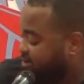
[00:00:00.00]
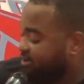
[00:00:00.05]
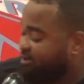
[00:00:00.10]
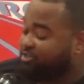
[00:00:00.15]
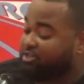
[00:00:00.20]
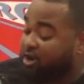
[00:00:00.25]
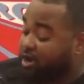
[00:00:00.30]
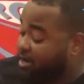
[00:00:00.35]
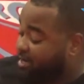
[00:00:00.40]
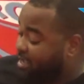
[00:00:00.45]

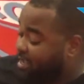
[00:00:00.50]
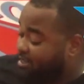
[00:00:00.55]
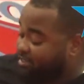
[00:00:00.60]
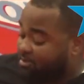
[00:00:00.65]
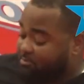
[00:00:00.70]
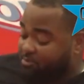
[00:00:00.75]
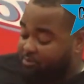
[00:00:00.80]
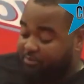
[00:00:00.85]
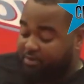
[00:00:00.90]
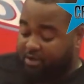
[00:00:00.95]
Sorry, guys,
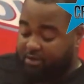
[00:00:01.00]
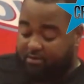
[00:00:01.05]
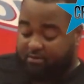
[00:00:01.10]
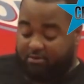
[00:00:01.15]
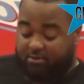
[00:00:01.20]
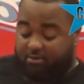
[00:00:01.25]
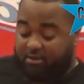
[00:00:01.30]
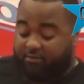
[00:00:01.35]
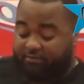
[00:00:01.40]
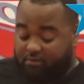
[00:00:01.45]
I'm over here.
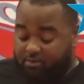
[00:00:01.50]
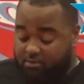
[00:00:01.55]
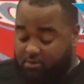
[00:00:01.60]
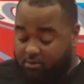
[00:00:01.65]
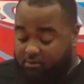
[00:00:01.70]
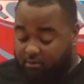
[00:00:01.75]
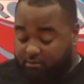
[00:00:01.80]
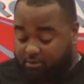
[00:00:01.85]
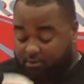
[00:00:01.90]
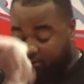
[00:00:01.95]
If you
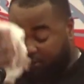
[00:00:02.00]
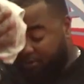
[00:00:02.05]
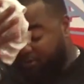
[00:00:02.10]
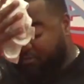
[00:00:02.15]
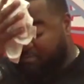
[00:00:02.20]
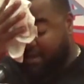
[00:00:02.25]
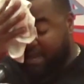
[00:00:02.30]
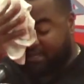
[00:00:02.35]
knew what was going on